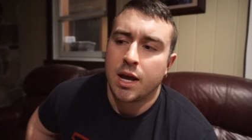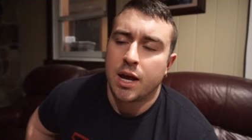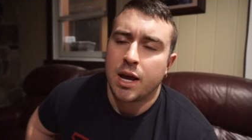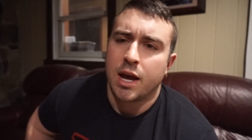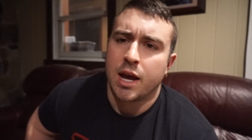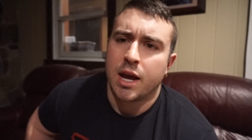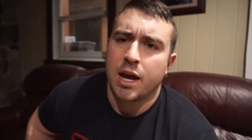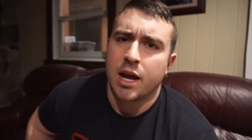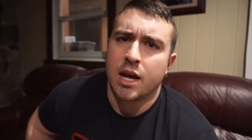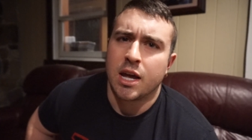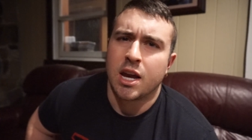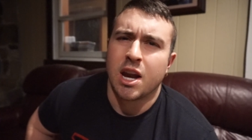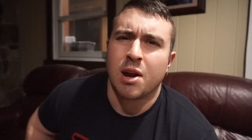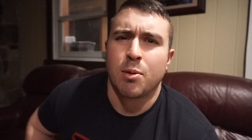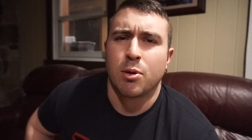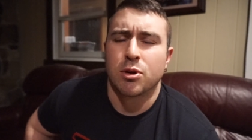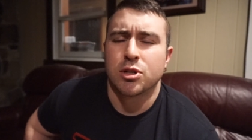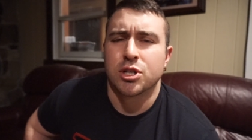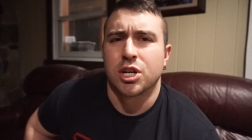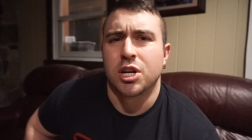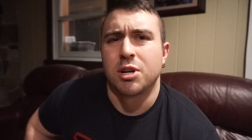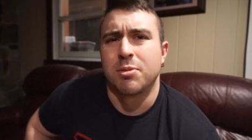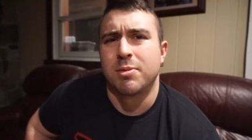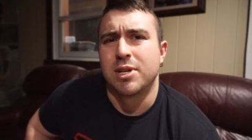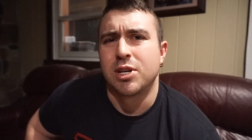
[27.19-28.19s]
And I'm
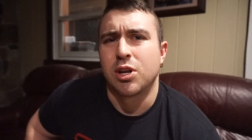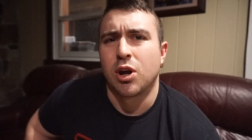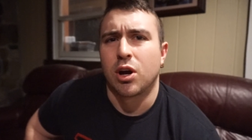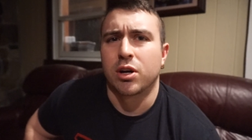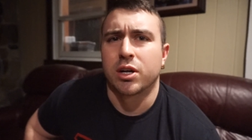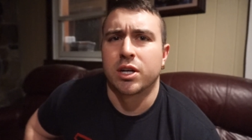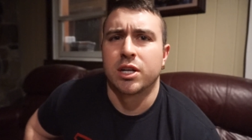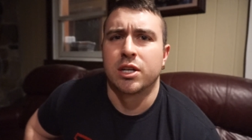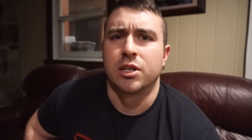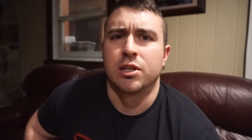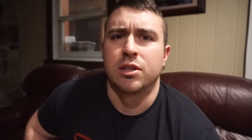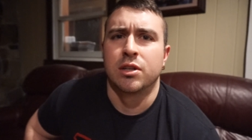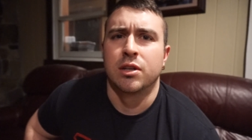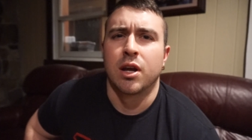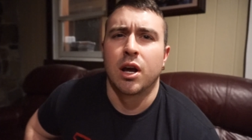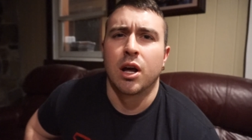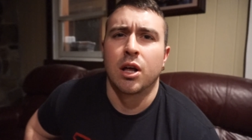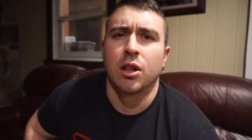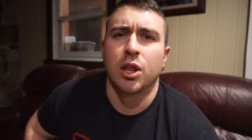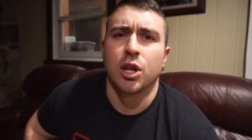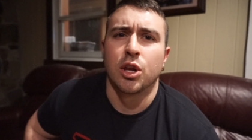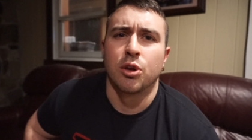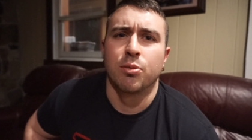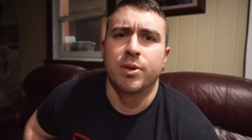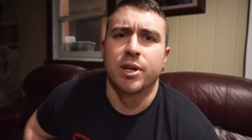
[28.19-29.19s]
also going to be talking a
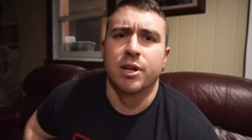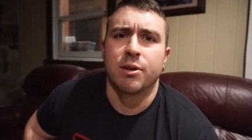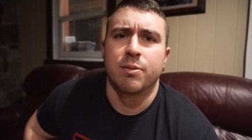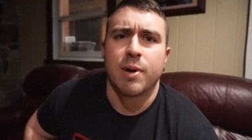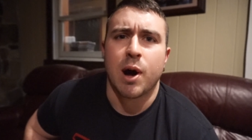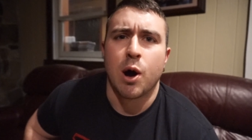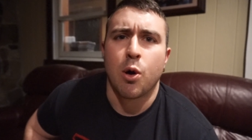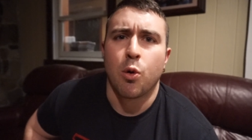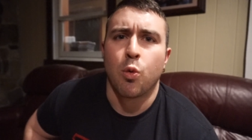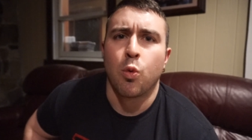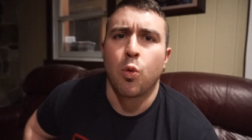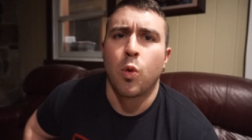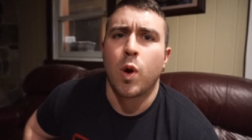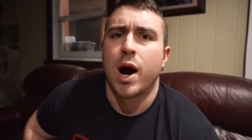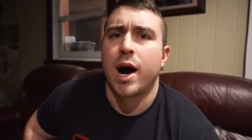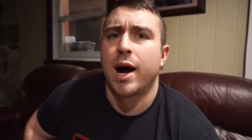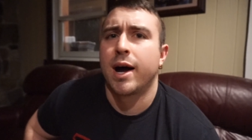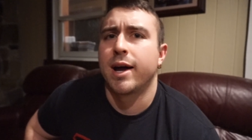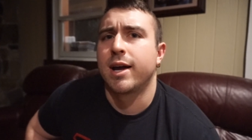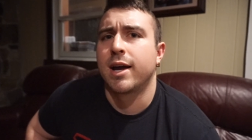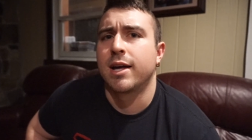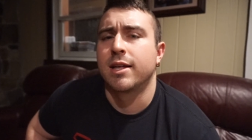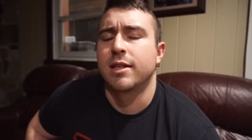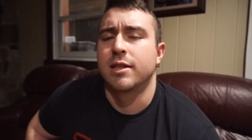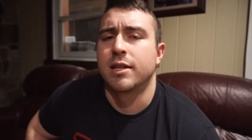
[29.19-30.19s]
little bit about why
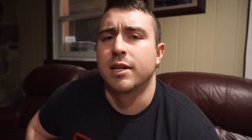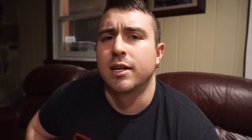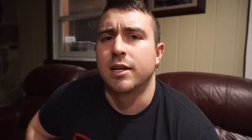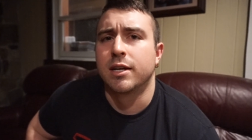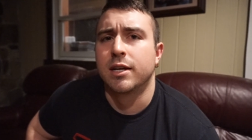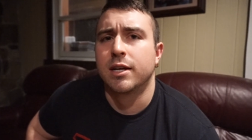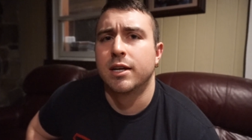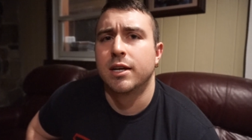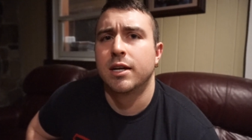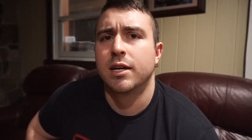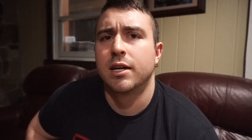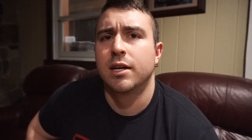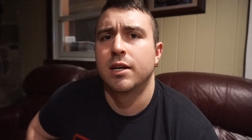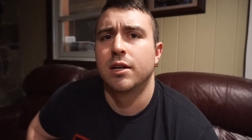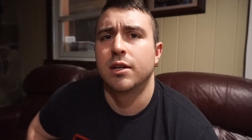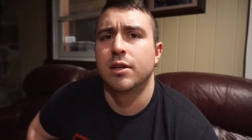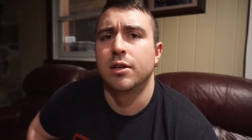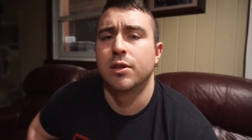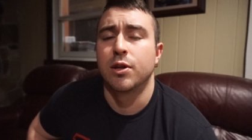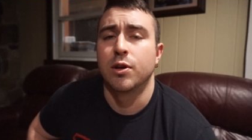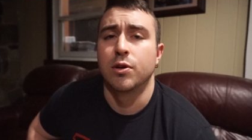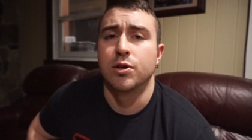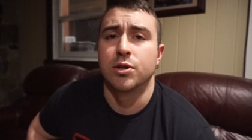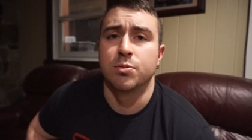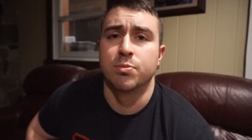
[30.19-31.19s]
I think
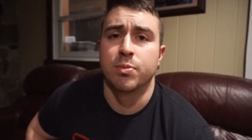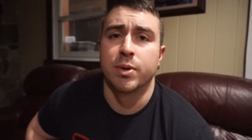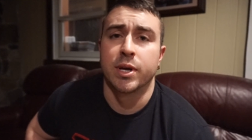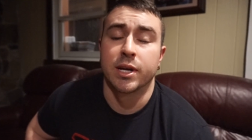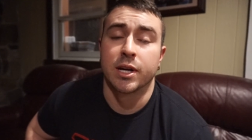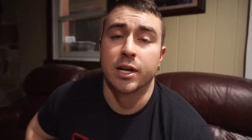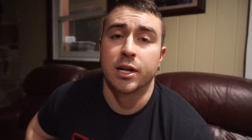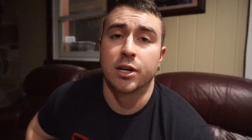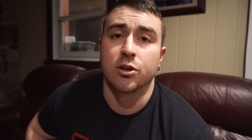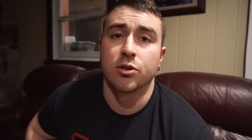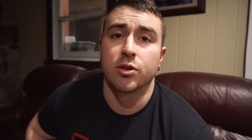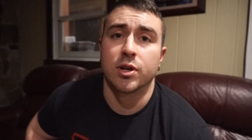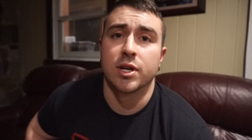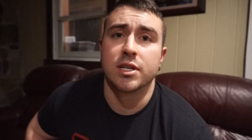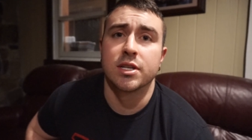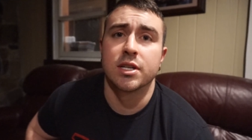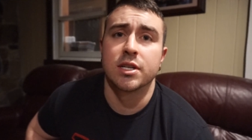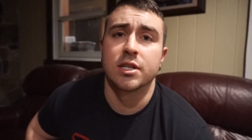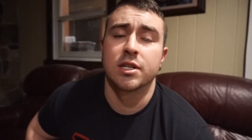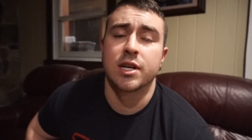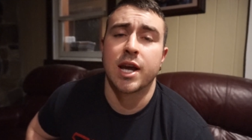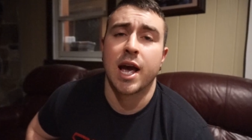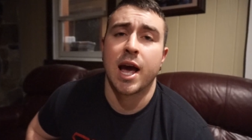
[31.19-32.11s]
those big increases